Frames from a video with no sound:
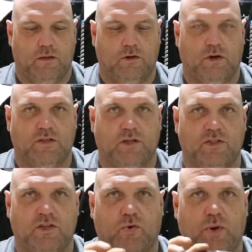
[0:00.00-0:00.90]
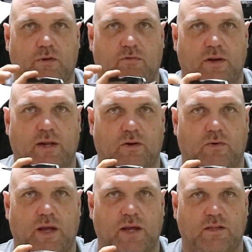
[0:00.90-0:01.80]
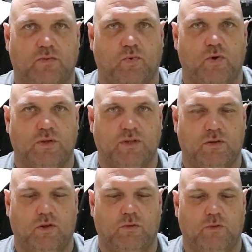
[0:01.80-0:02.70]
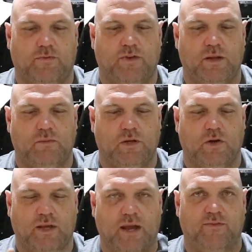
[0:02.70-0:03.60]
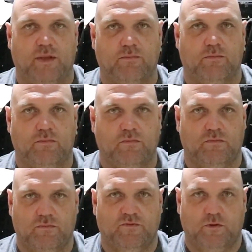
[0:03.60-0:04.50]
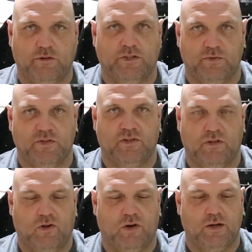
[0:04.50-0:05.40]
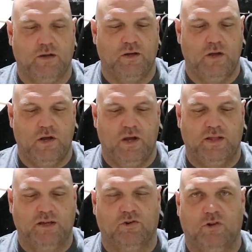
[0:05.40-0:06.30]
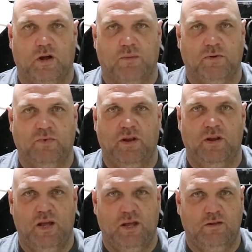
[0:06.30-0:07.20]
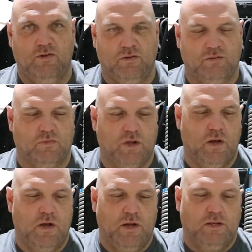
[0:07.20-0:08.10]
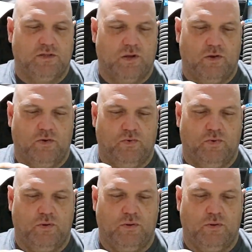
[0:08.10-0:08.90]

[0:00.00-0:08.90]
alright, so just a quick rundown on how this works. So a lot of my family, I gave them for Christmas and the like, and they were all like, but we don't know how to use them. So